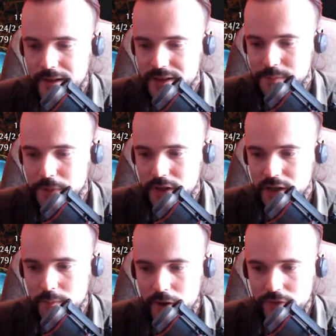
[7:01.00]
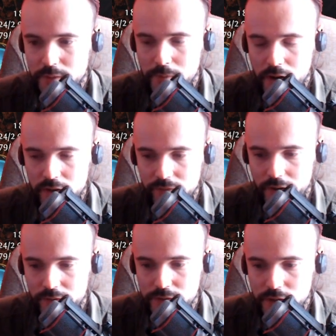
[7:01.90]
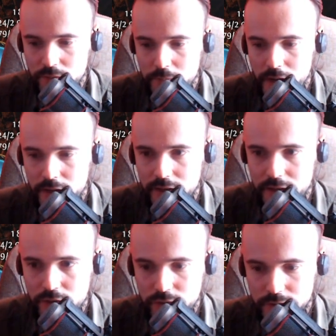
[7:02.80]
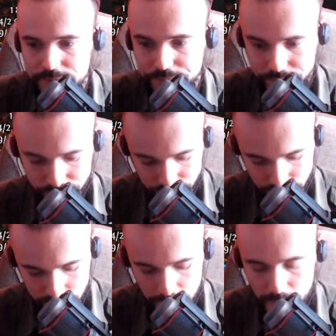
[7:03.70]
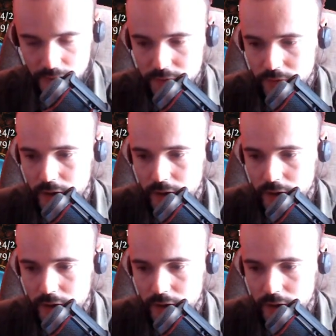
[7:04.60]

Speaking about the amount of unreserved mana, it actually, if I